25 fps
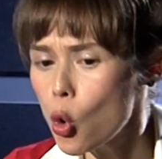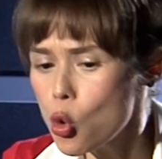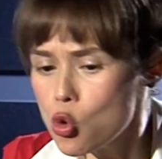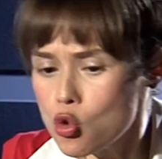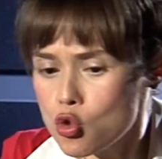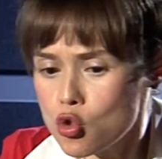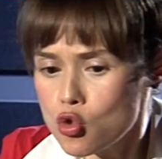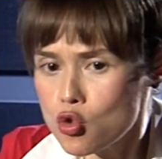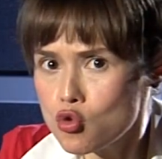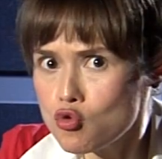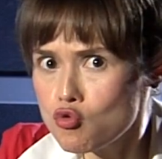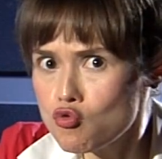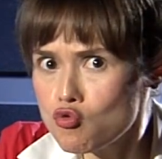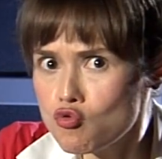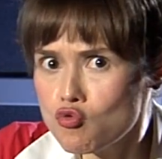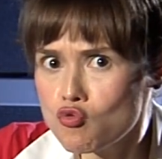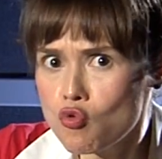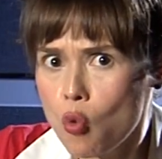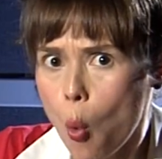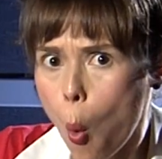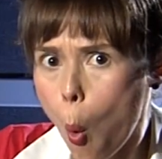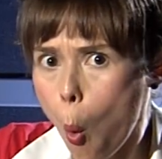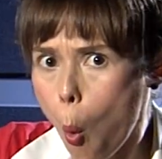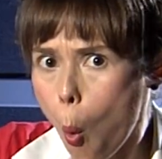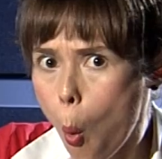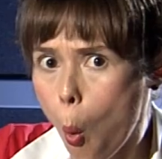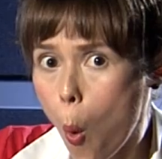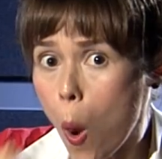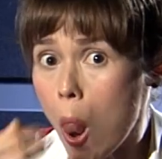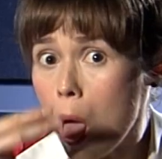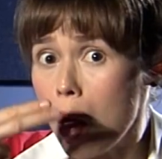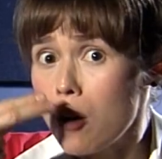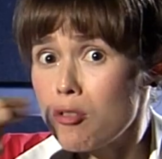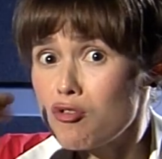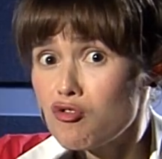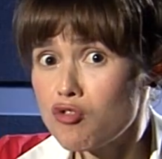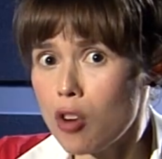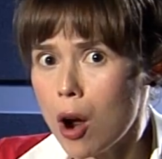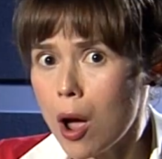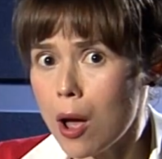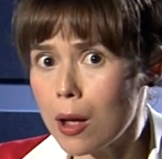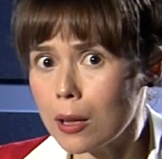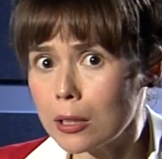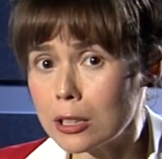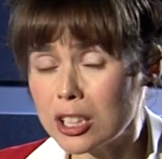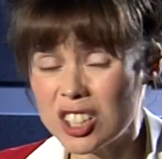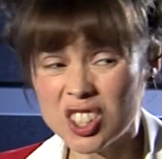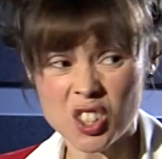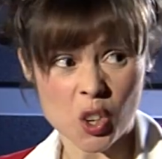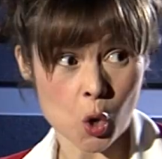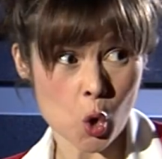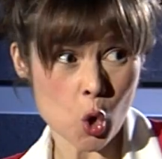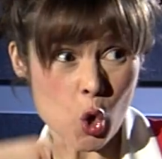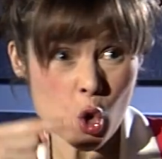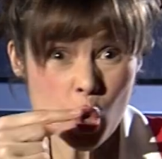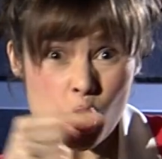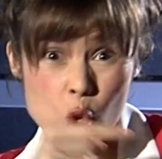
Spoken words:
has been made that Henry V